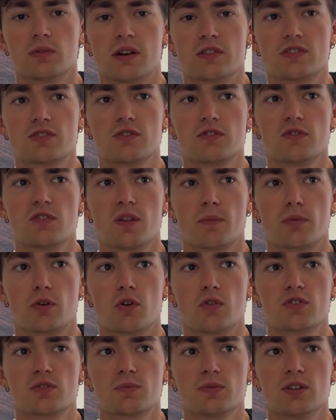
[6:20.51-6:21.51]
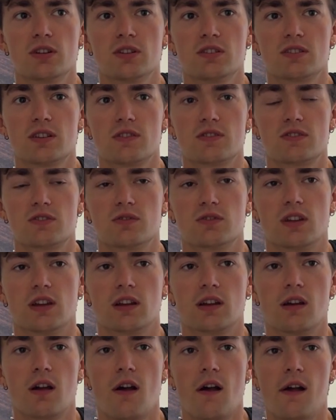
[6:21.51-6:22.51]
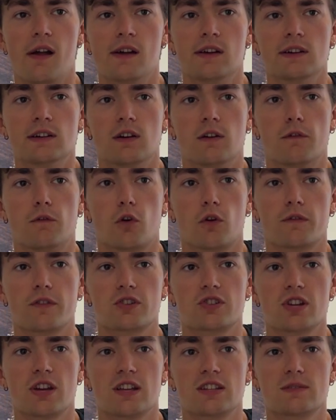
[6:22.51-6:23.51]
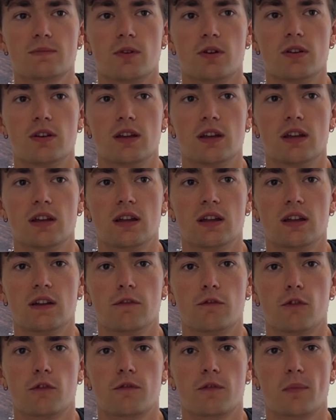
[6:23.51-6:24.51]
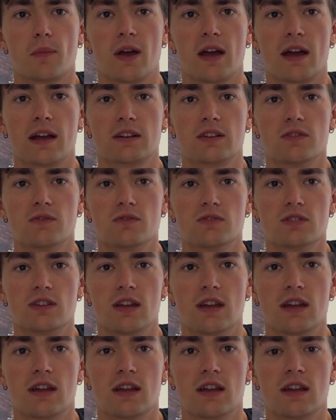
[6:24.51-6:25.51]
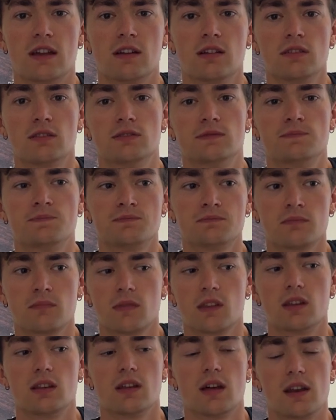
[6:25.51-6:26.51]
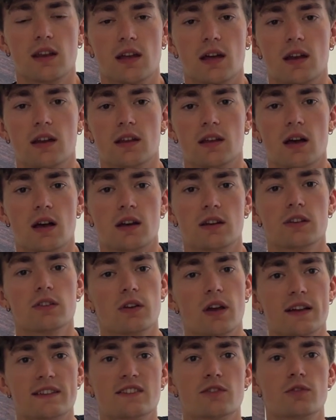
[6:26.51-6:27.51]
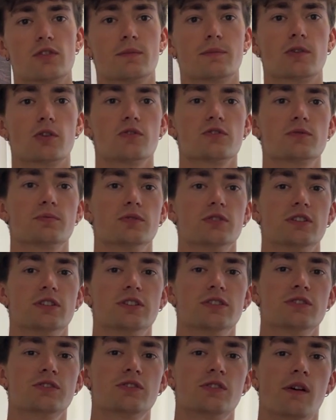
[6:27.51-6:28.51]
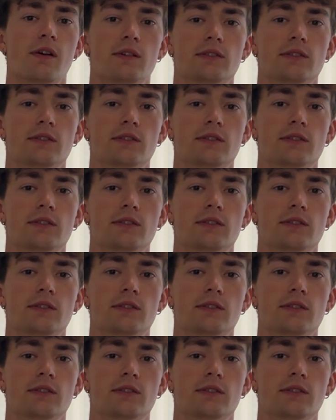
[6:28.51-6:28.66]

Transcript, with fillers: I was still doing the bro split, so I was doing like four for chest Monday, four for back Tuesday, yada, yada, yada. You guys know what the bro split is.